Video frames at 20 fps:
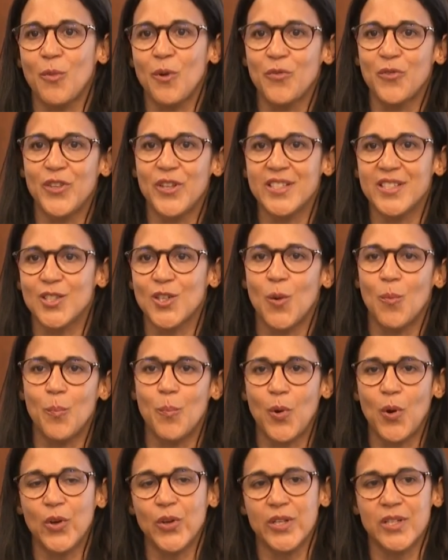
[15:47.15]
of these
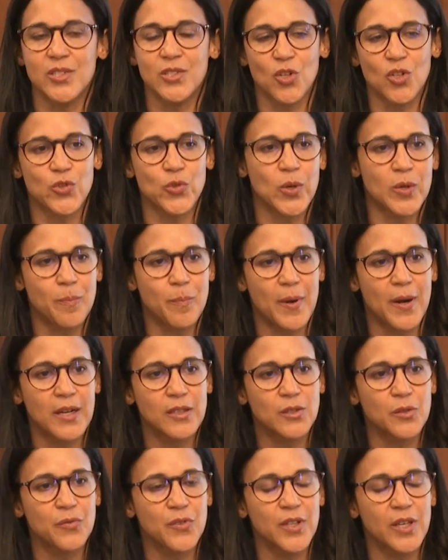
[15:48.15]
components also are
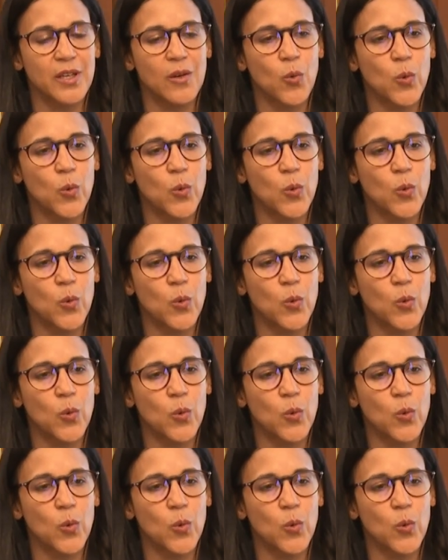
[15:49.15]
part of the